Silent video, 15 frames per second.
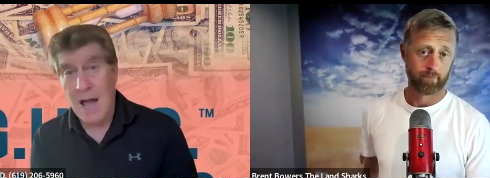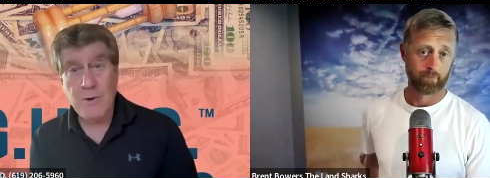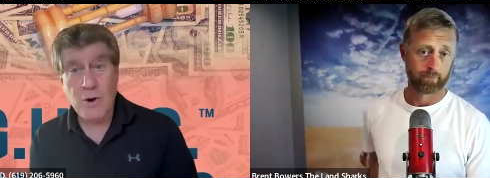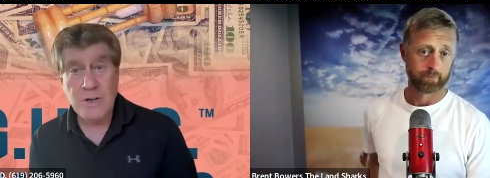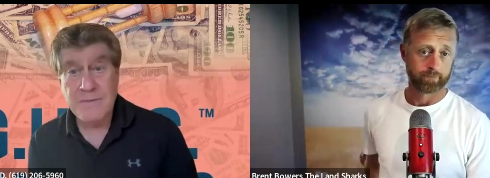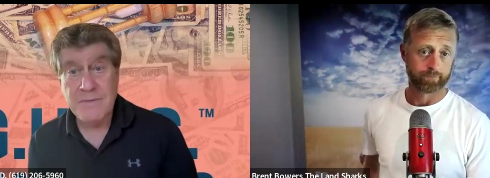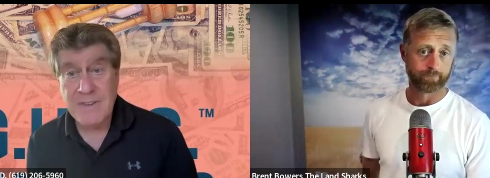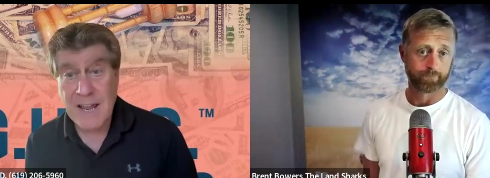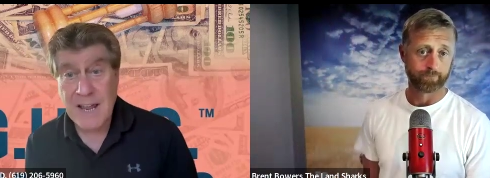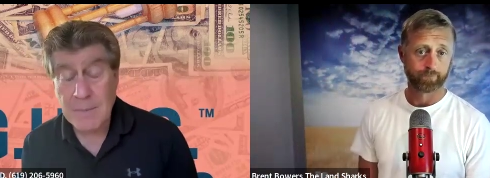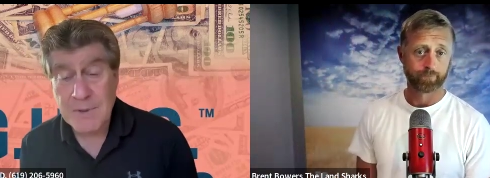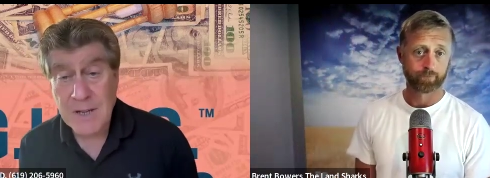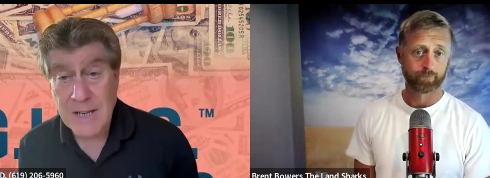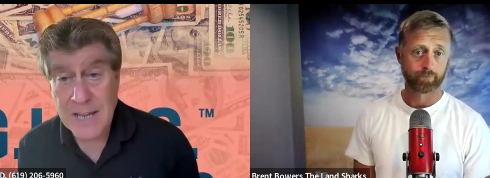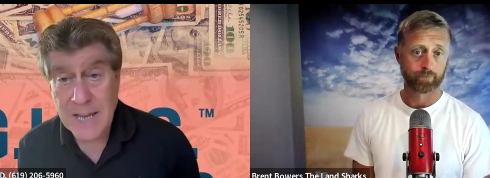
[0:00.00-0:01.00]
Speaker 1: or
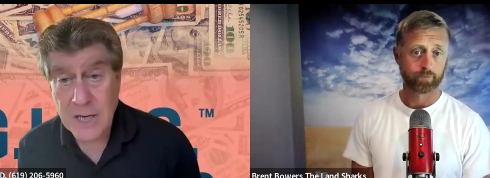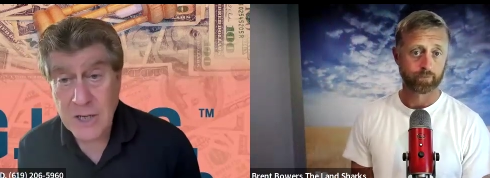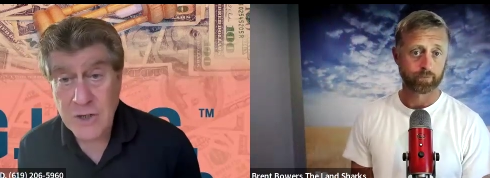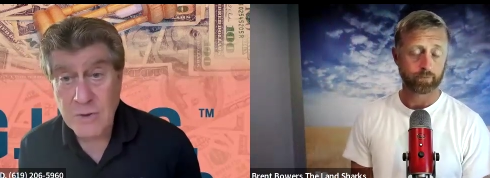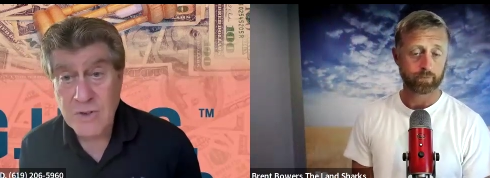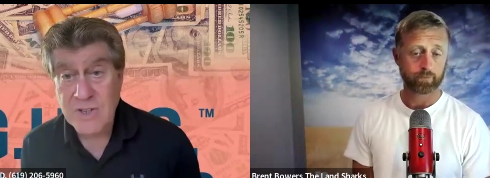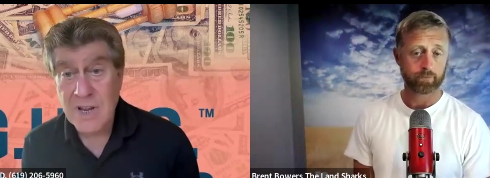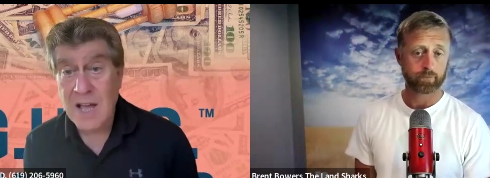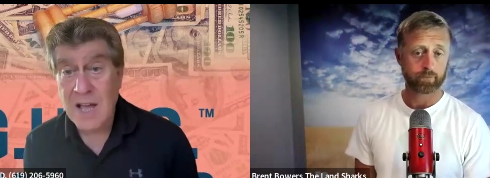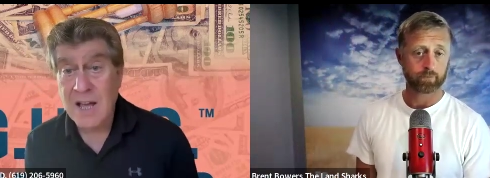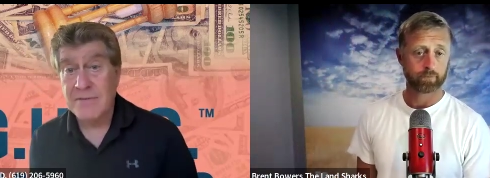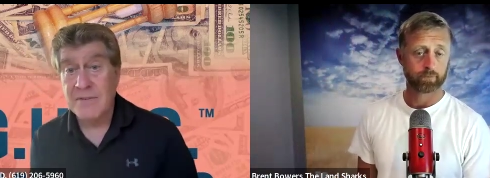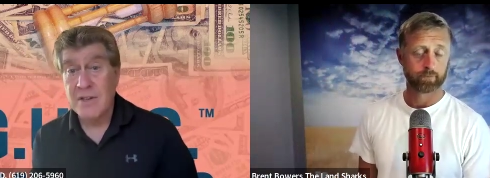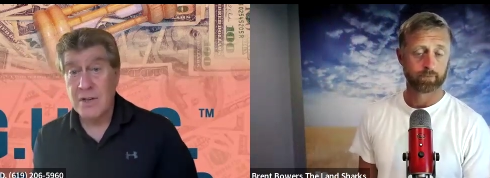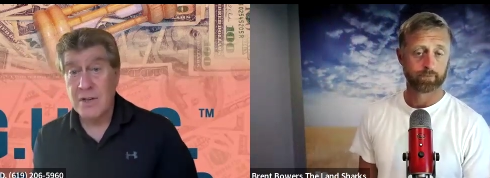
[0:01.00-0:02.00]
develop the land
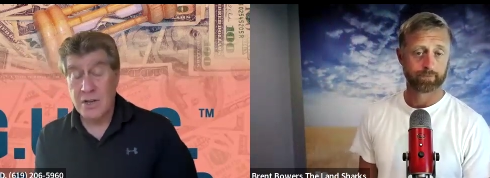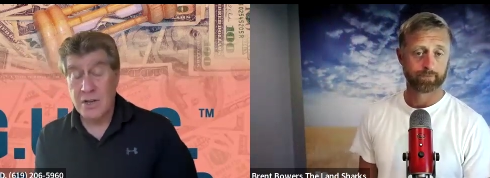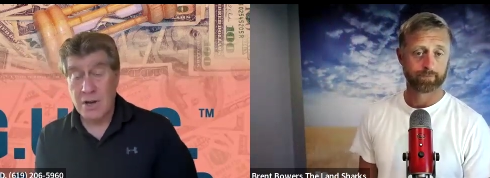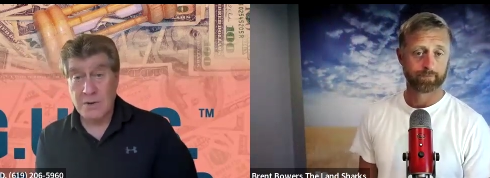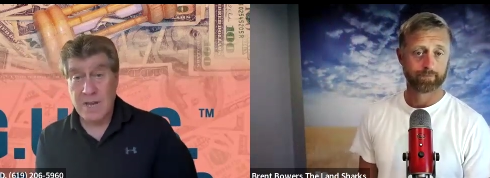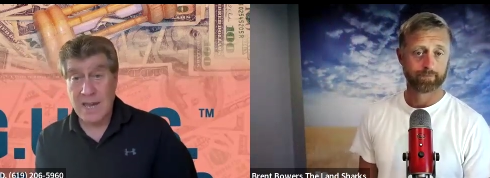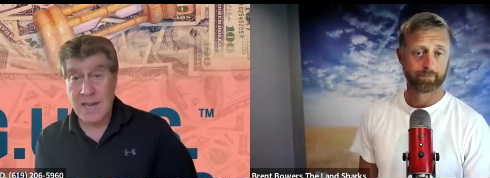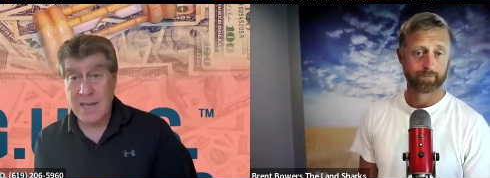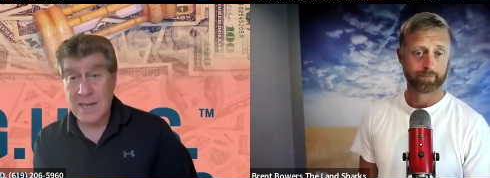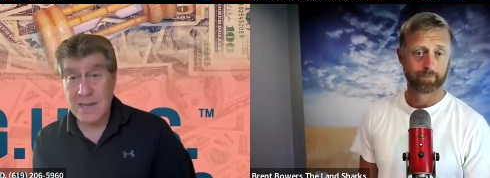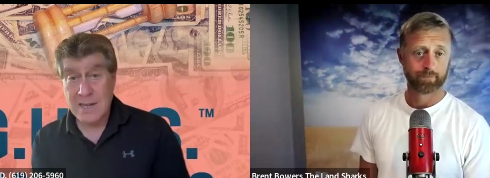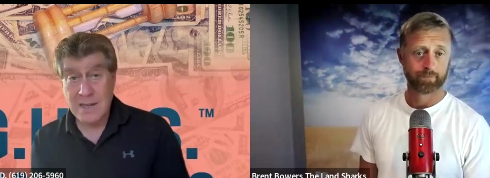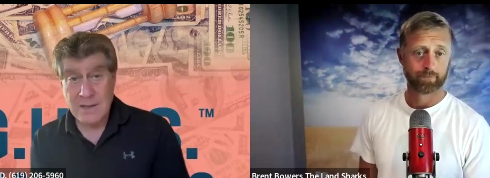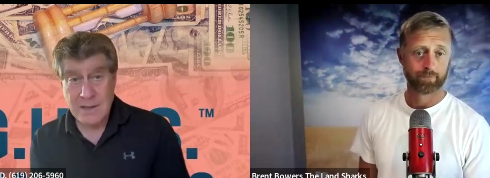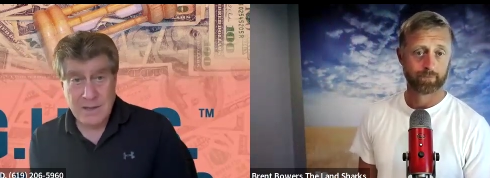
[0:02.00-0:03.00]
yourself. Okay.
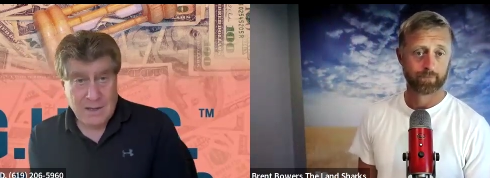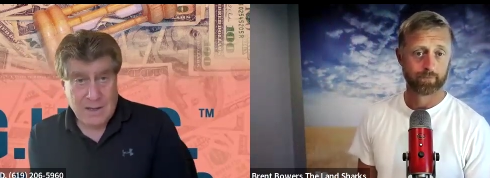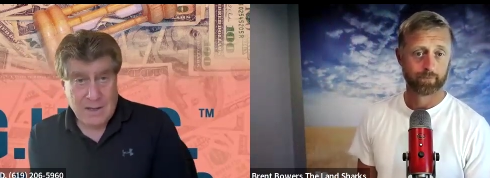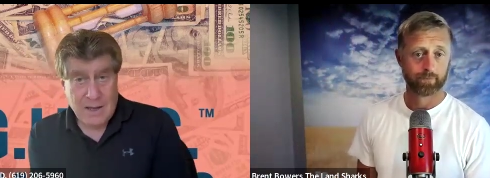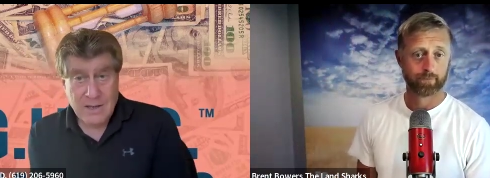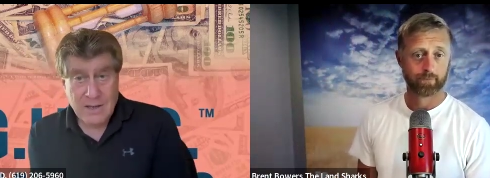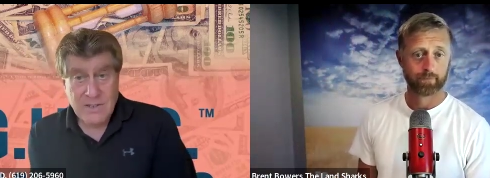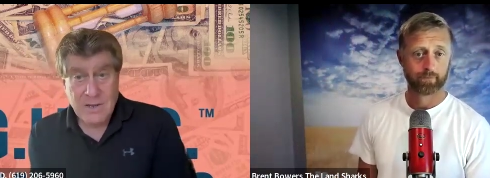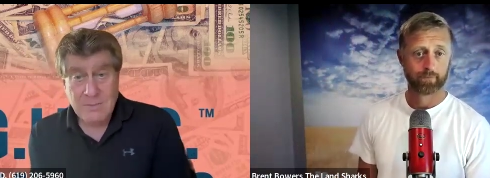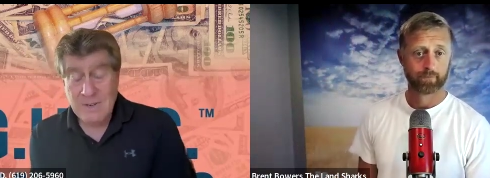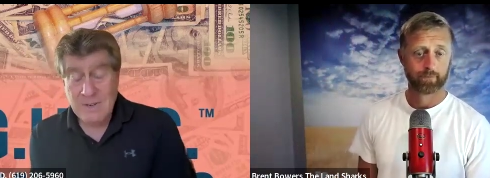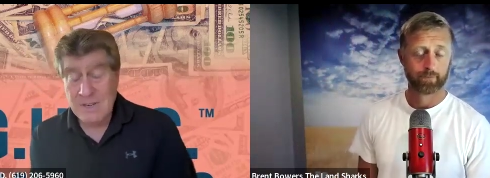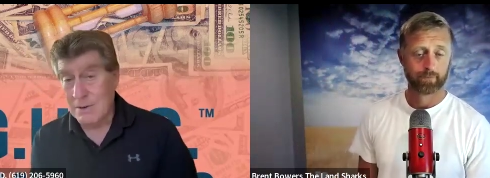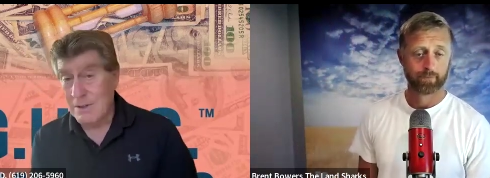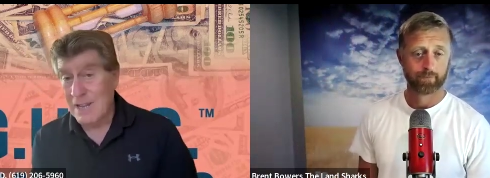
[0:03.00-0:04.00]

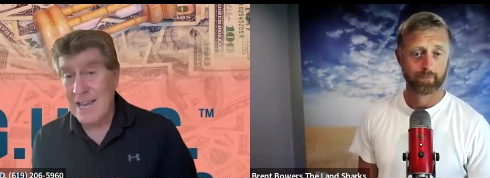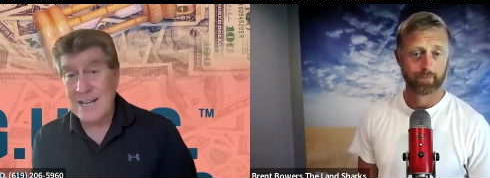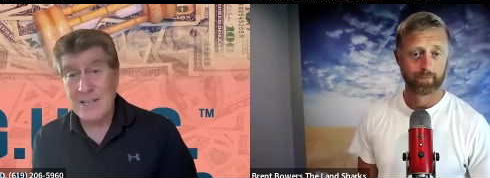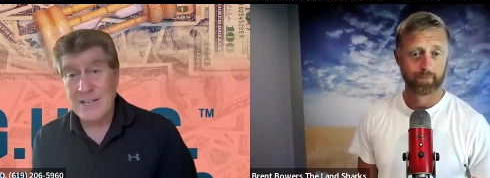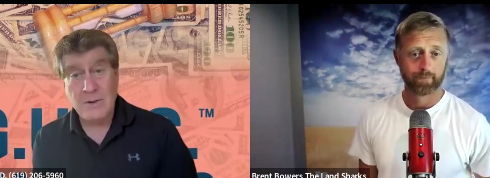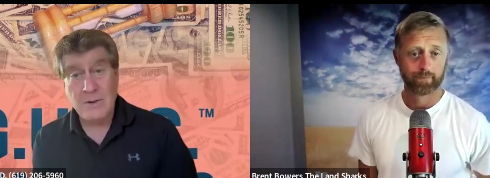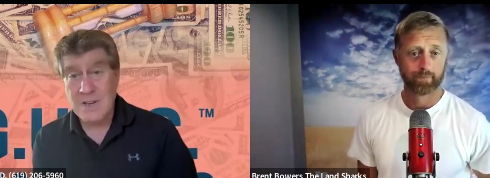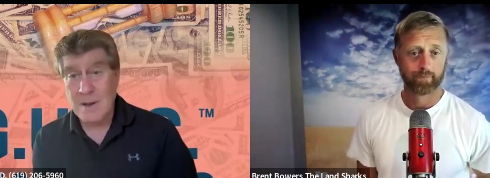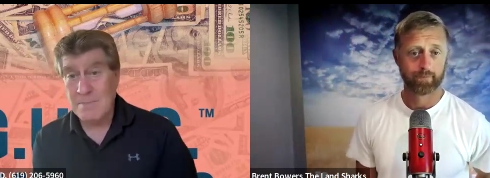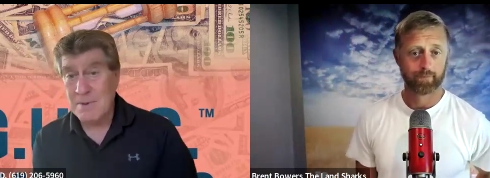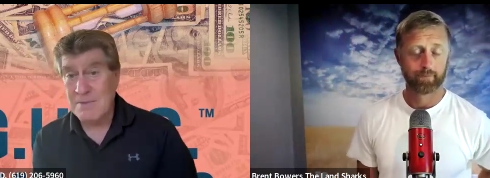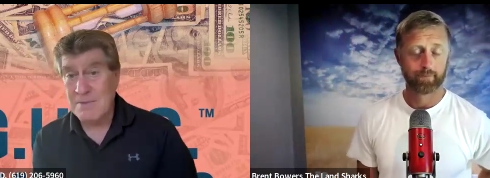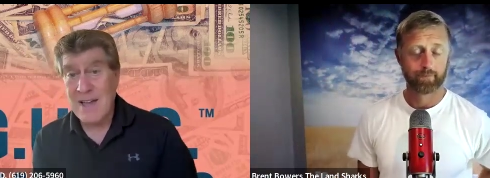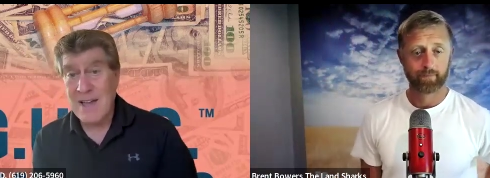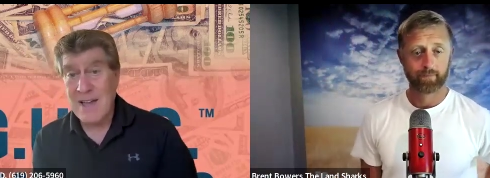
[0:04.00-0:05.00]
You know, land goes up in